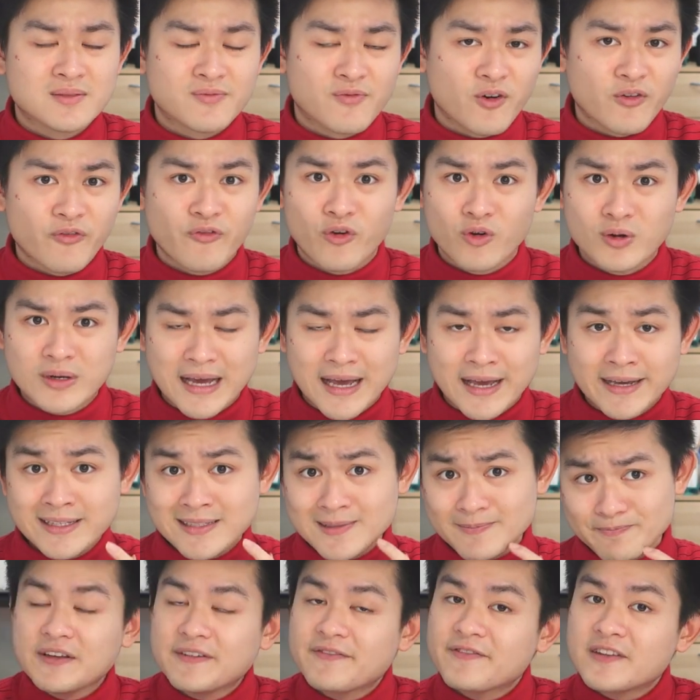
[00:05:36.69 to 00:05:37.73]
for 4 days,
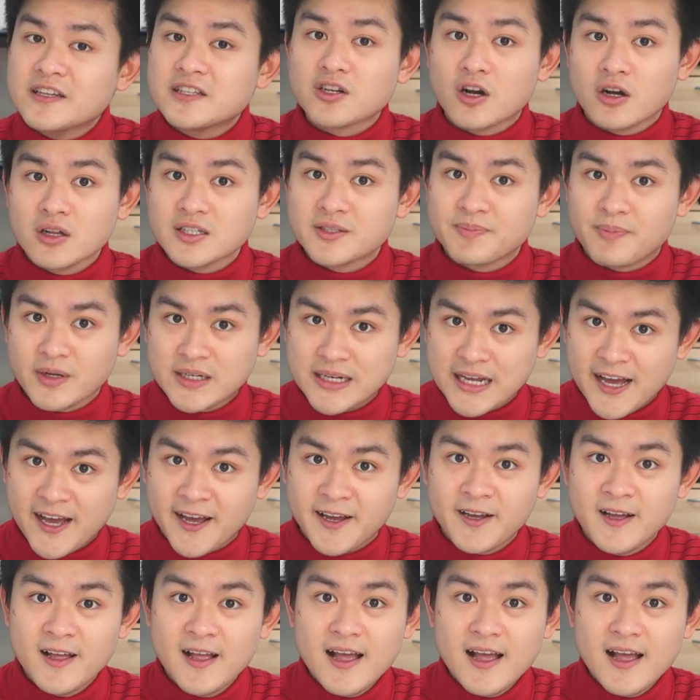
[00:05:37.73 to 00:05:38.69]
$50 per day.